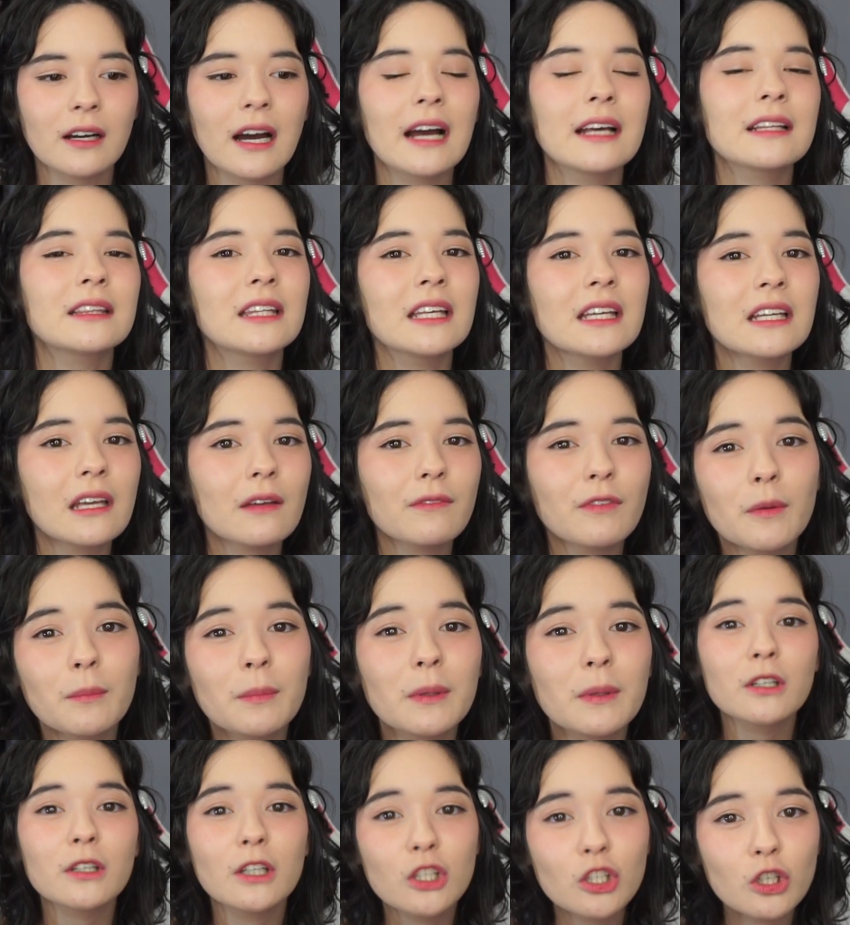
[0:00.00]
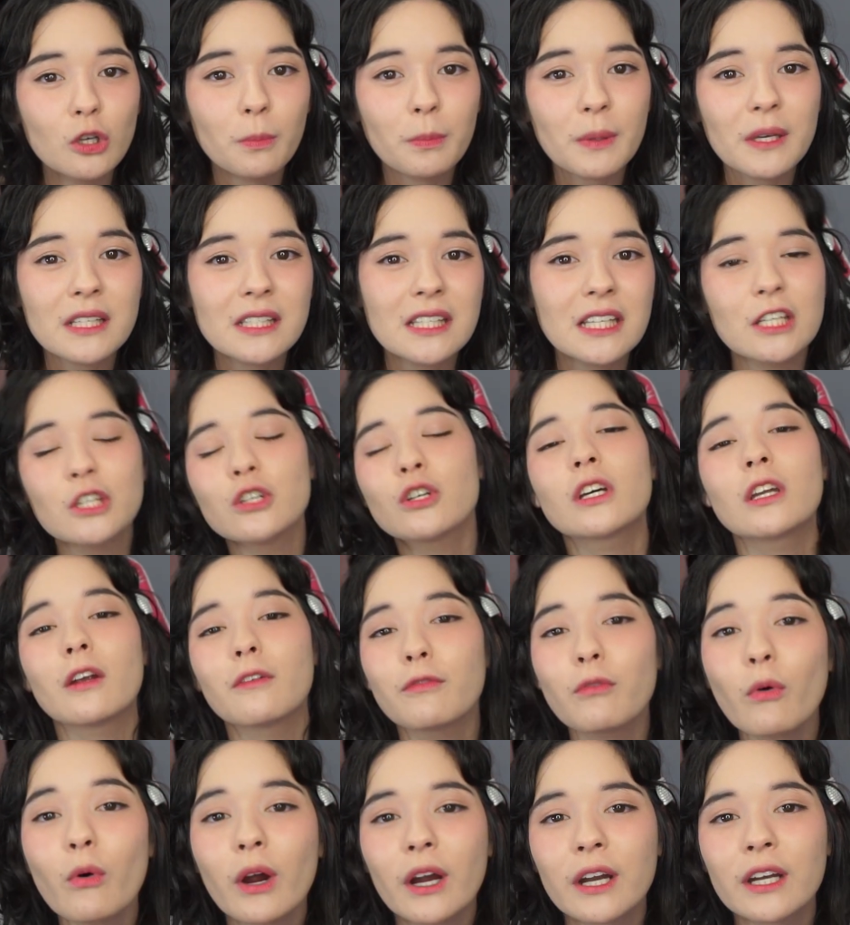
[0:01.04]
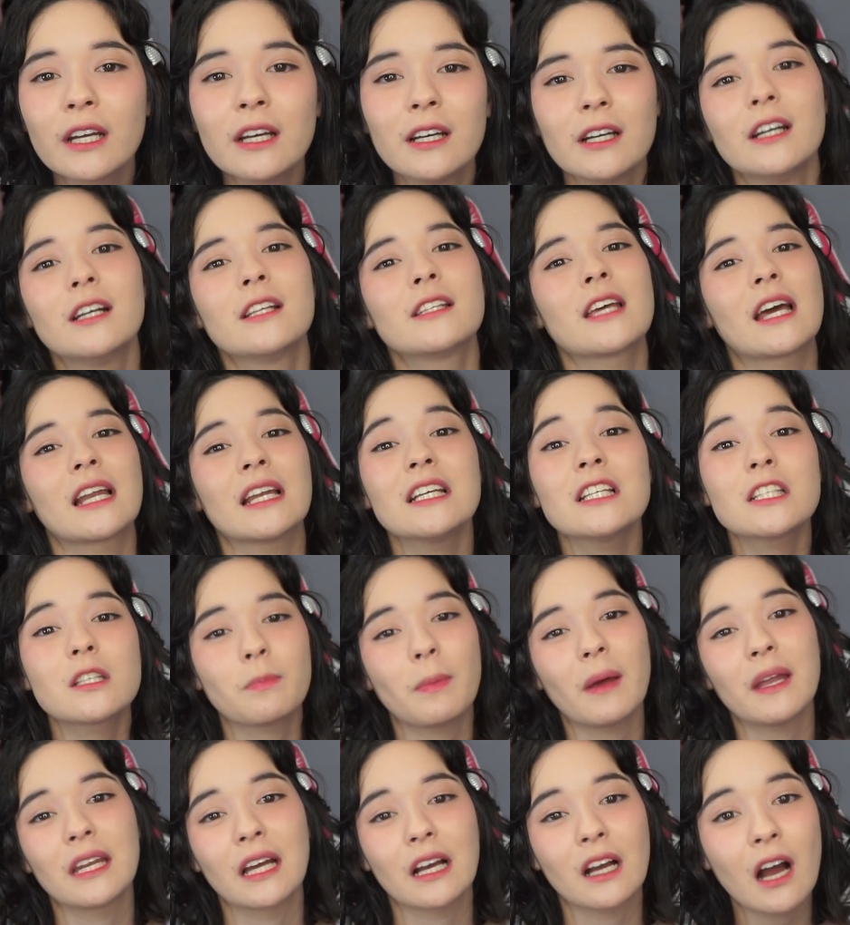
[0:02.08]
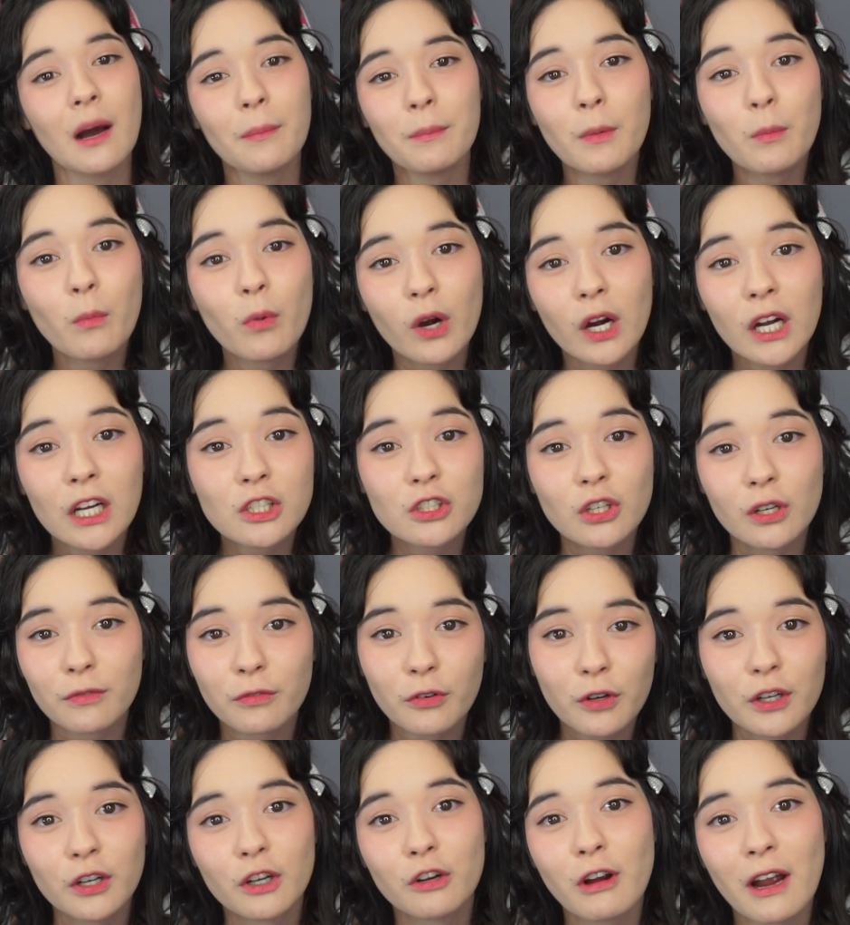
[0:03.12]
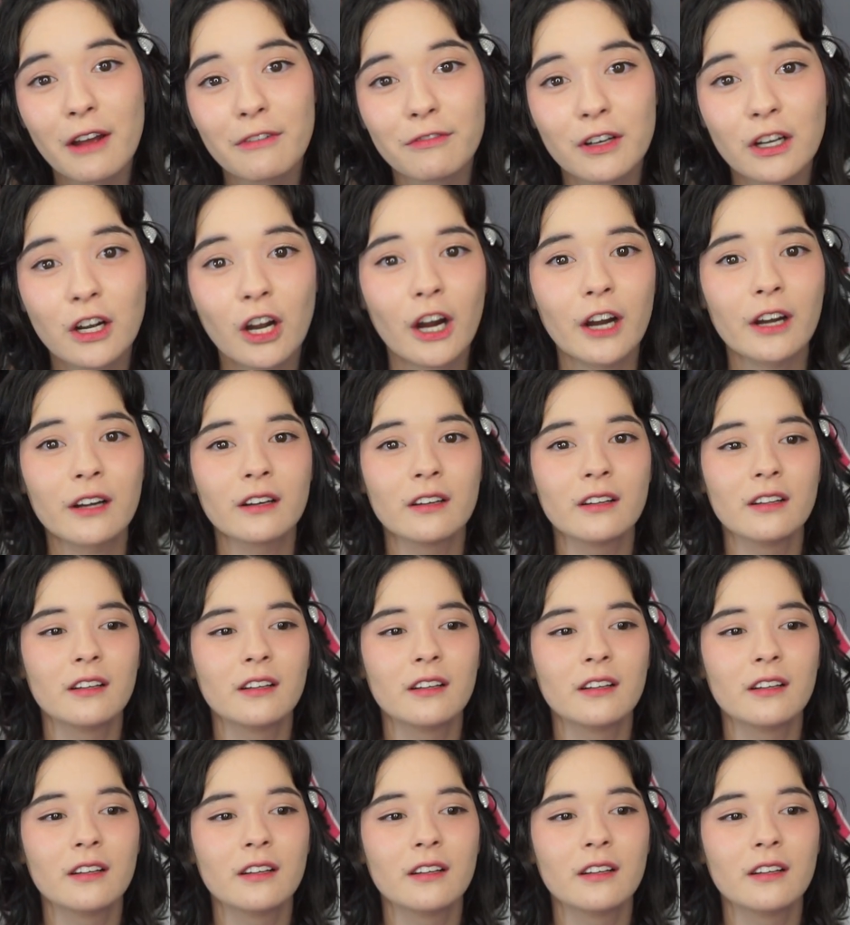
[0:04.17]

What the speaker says: I think if you a new PC, you can afford to at least spend a couple more hundred for your graphic card.